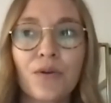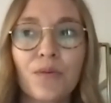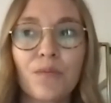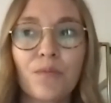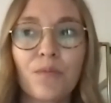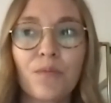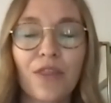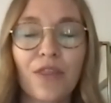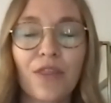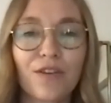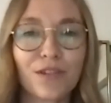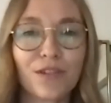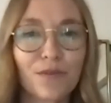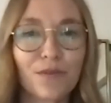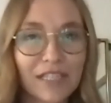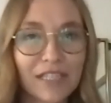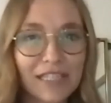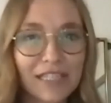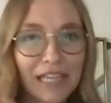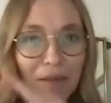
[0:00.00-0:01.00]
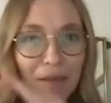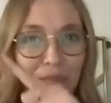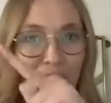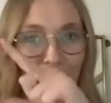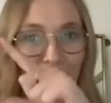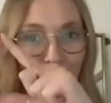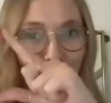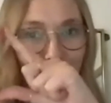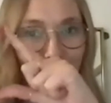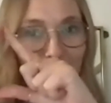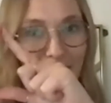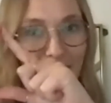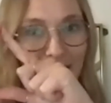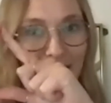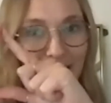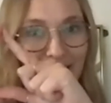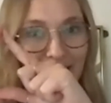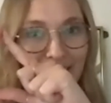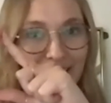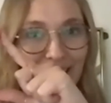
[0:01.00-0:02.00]
but there's always this like
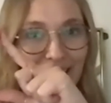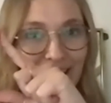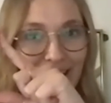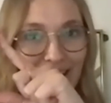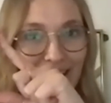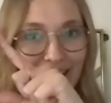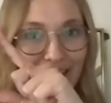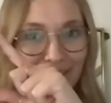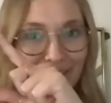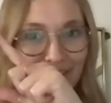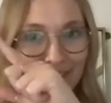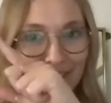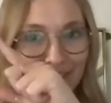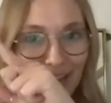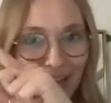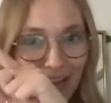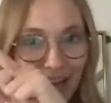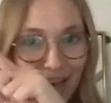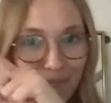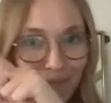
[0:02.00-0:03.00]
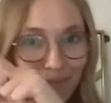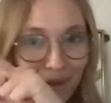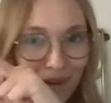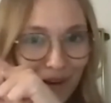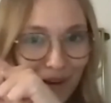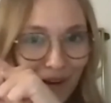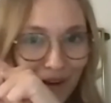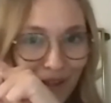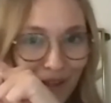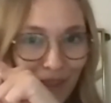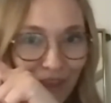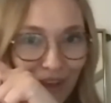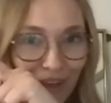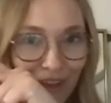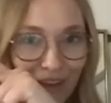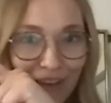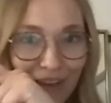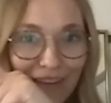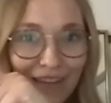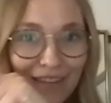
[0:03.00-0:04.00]
pyramid, and at the top are
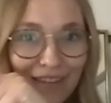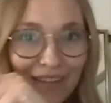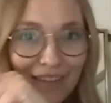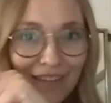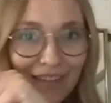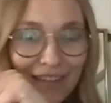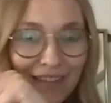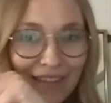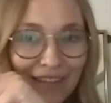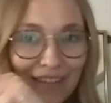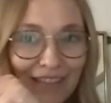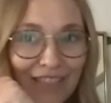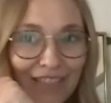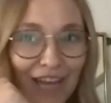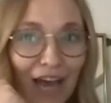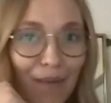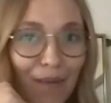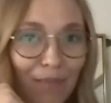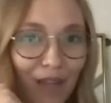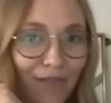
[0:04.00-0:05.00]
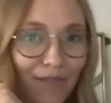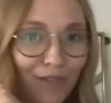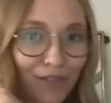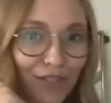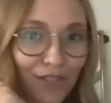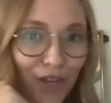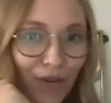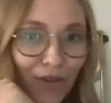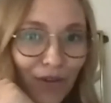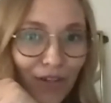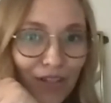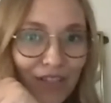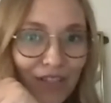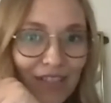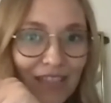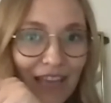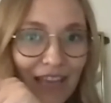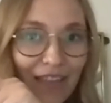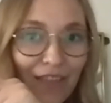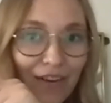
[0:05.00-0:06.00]
the top level
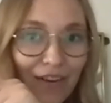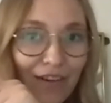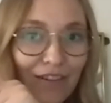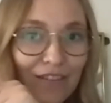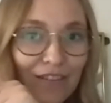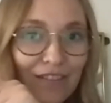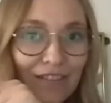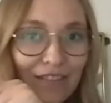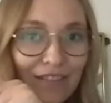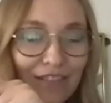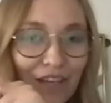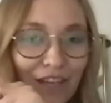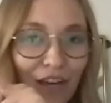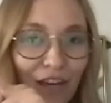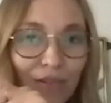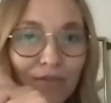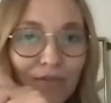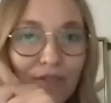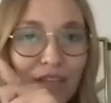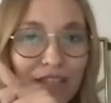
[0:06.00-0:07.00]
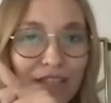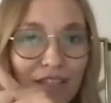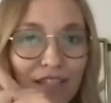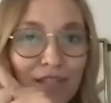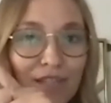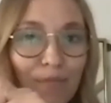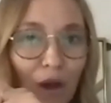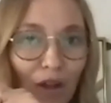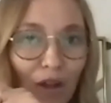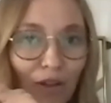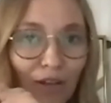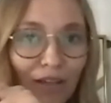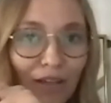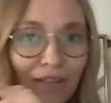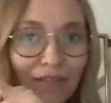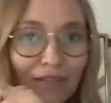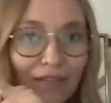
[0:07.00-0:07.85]
donors, and they're, it's a smaller